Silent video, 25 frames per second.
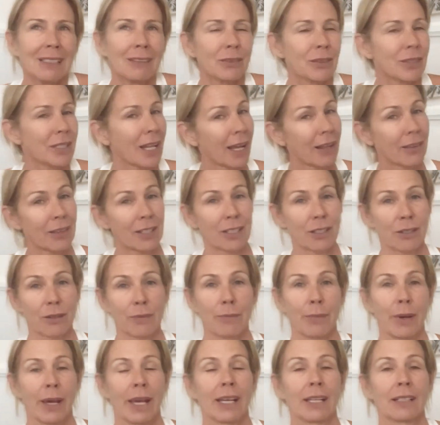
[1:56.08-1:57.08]
nothing
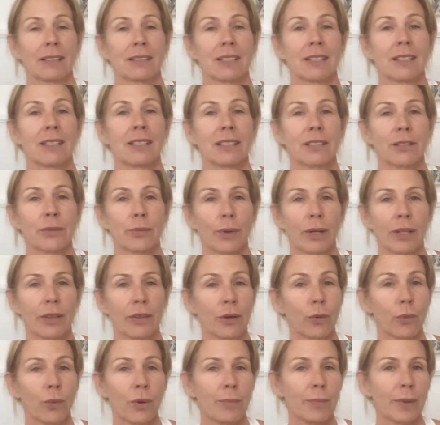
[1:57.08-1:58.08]
compared to this one
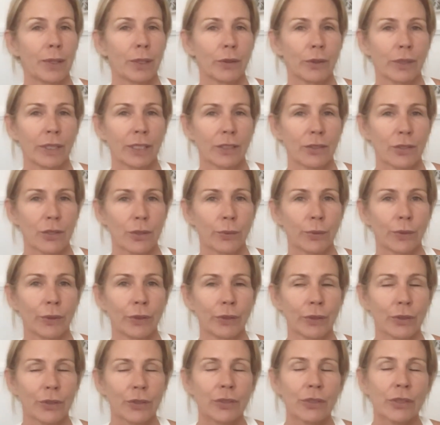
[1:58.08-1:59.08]
that we're building
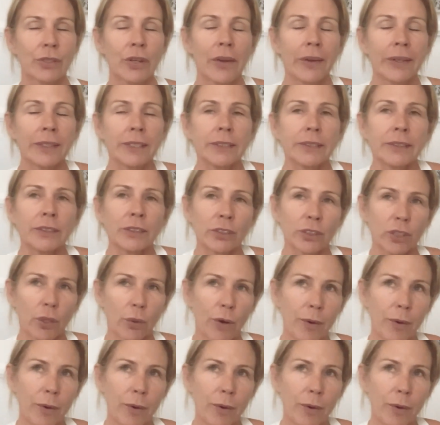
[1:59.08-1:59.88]
towards. So